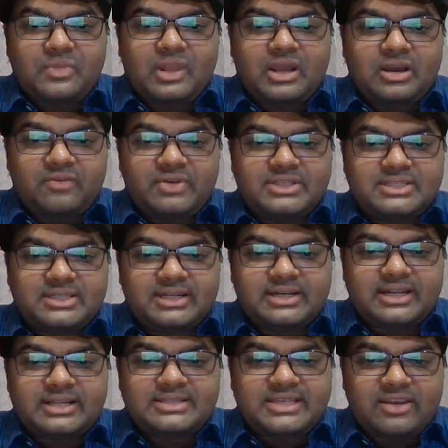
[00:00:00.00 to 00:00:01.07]
with
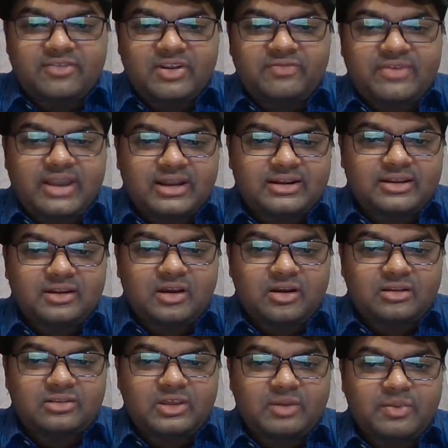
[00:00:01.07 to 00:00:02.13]
certain safety factor
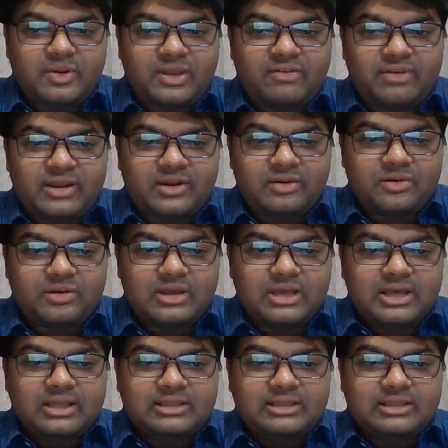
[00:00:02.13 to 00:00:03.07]
or therapeutic window.